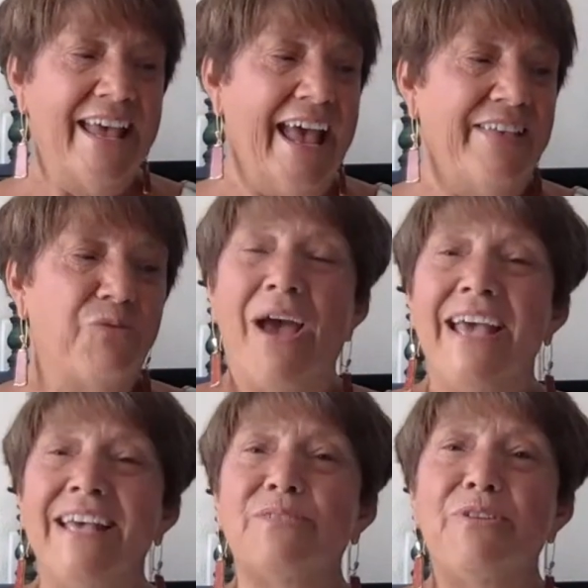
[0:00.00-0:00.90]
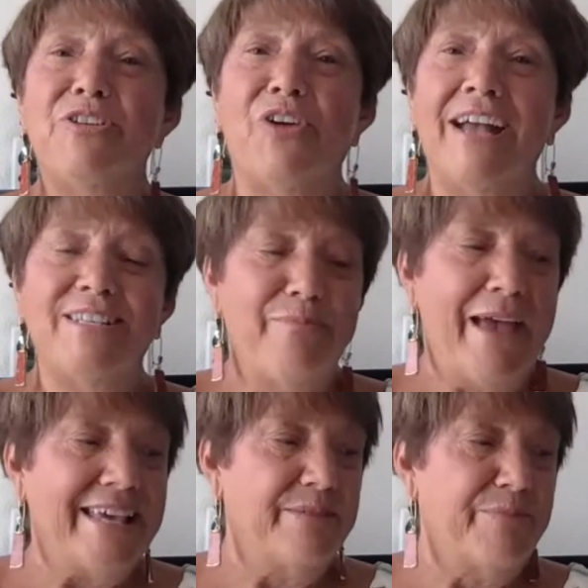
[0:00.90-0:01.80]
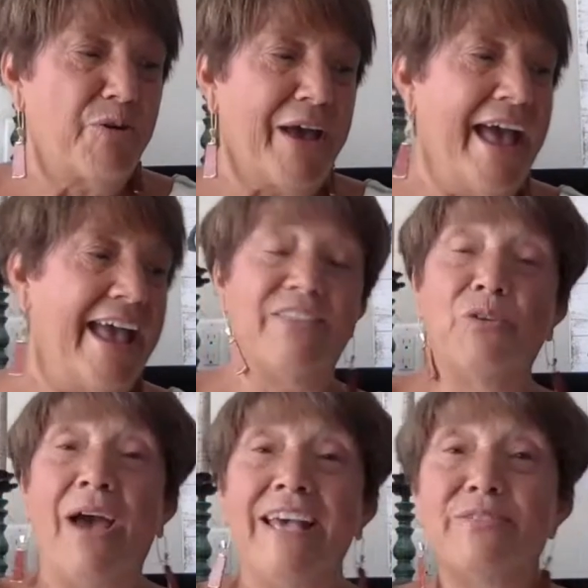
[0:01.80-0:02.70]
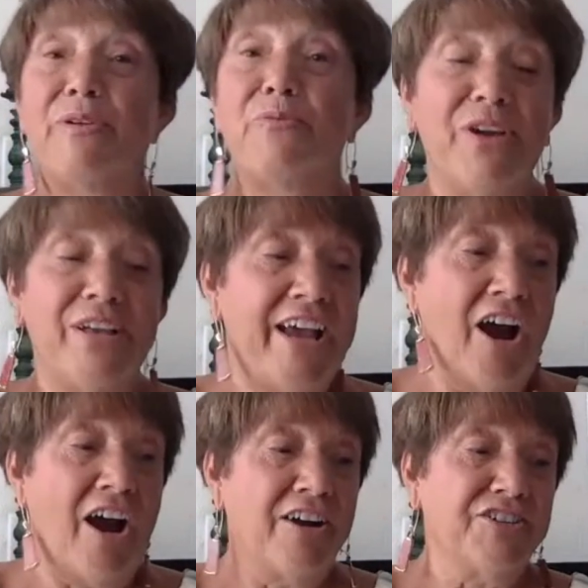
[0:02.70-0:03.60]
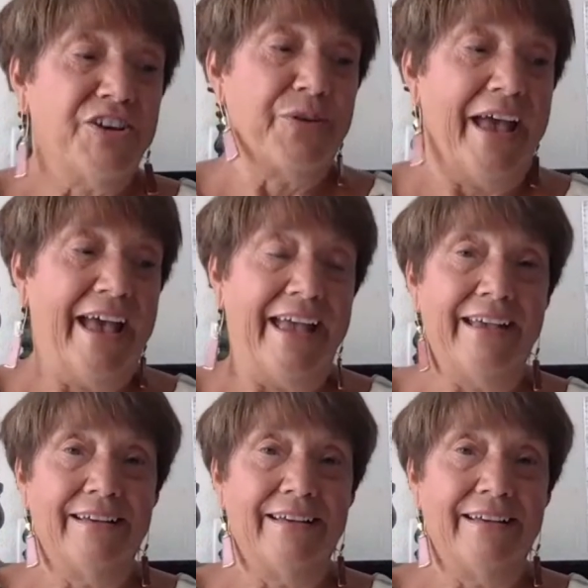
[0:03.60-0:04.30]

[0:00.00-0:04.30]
and the ways we try to make them okay and the ways we really aren't okay,